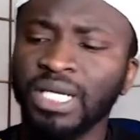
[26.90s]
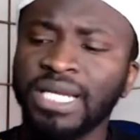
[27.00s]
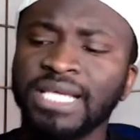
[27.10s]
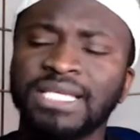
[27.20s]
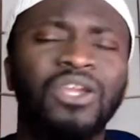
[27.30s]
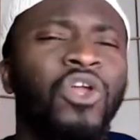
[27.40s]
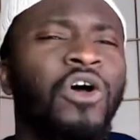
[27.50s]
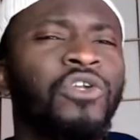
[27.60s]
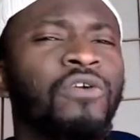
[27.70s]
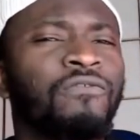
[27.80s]
there's a
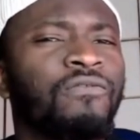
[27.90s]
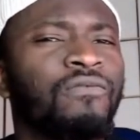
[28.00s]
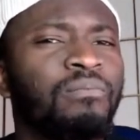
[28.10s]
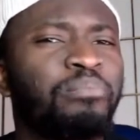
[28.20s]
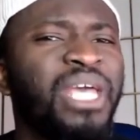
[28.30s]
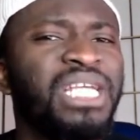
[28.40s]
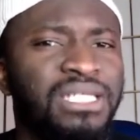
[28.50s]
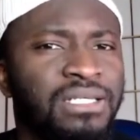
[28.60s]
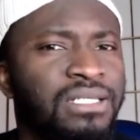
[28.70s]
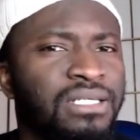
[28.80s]
lot of
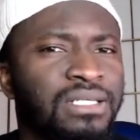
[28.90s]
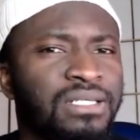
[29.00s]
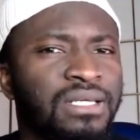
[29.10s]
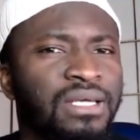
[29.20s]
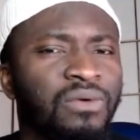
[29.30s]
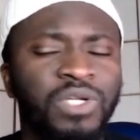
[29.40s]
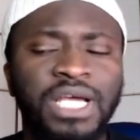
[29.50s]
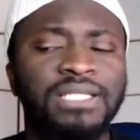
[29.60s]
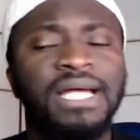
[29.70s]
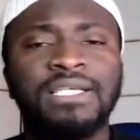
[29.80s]
pages which
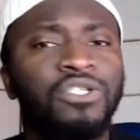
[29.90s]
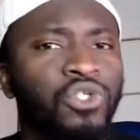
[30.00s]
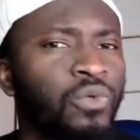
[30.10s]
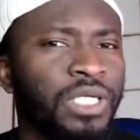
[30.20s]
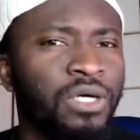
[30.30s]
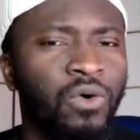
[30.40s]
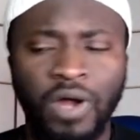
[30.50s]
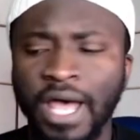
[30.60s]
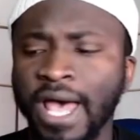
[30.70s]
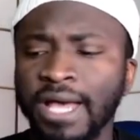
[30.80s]
has nothing to do with the
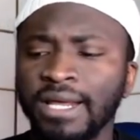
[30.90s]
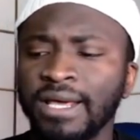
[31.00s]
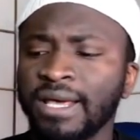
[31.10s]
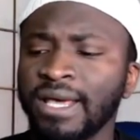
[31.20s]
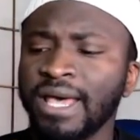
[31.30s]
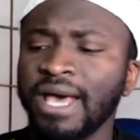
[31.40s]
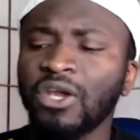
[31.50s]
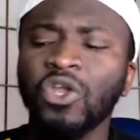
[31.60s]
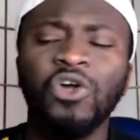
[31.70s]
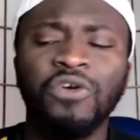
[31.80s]
Quran. A
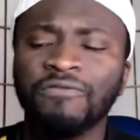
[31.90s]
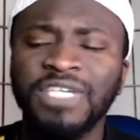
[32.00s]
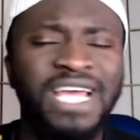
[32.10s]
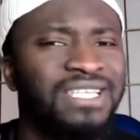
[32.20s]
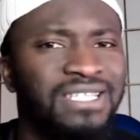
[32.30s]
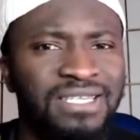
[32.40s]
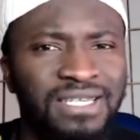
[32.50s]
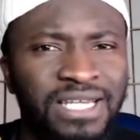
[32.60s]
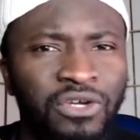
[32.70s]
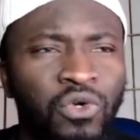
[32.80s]
lot of texts
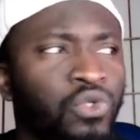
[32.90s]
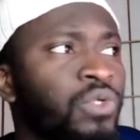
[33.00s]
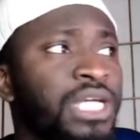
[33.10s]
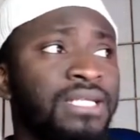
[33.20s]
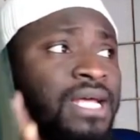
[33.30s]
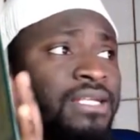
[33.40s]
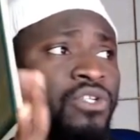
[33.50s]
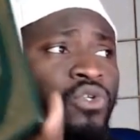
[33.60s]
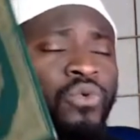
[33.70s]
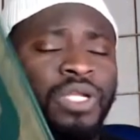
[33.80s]
they wrote which has nothing
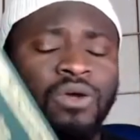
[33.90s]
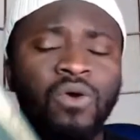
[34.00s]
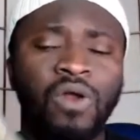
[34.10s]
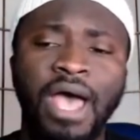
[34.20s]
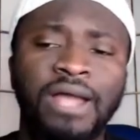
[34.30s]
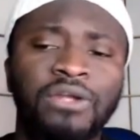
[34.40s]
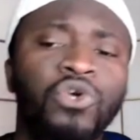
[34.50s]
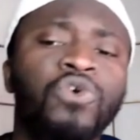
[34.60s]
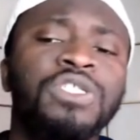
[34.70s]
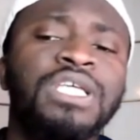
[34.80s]
to do with the Quran.
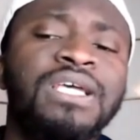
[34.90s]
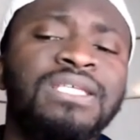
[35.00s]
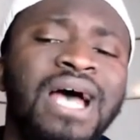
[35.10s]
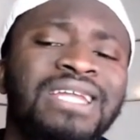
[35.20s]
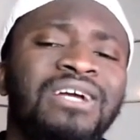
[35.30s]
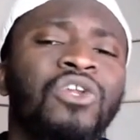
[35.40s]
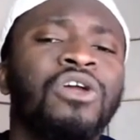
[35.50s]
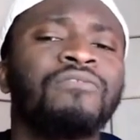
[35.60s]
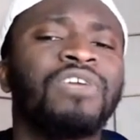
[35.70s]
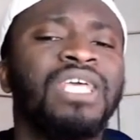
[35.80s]
Those things are the
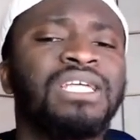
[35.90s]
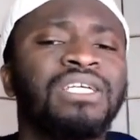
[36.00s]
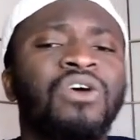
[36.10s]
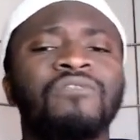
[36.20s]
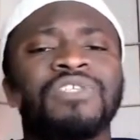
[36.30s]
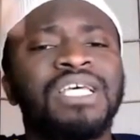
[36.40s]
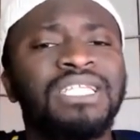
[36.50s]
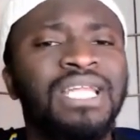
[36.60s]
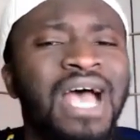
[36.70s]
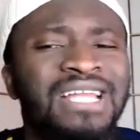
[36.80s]
glorification of
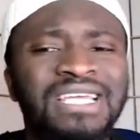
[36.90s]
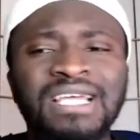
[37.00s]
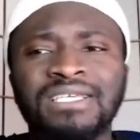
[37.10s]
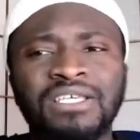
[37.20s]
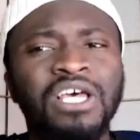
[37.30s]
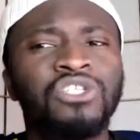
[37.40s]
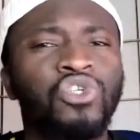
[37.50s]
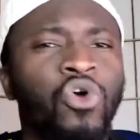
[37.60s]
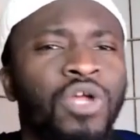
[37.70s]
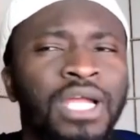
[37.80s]
certain hadith,
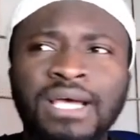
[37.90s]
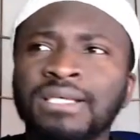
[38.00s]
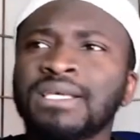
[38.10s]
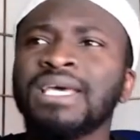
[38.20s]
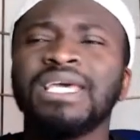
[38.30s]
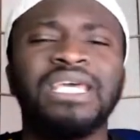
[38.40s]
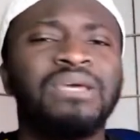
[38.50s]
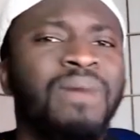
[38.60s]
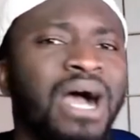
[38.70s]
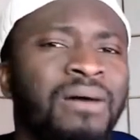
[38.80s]
scholars,
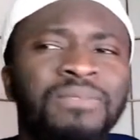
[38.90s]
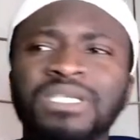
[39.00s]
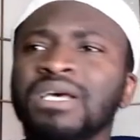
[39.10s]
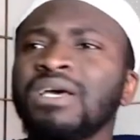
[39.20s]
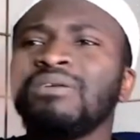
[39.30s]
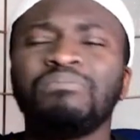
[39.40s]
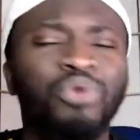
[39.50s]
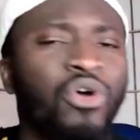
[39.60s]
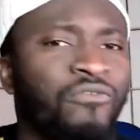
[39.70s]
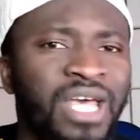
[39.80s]
imams,
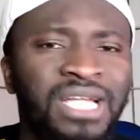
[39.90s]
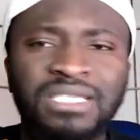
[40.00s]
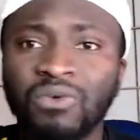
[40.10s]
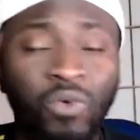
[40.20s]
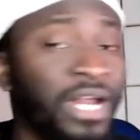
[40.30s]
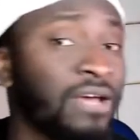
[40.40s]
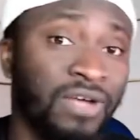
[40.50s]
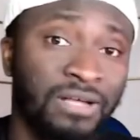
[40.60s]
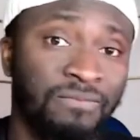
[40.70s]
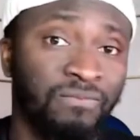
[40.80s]
prophets, whatever.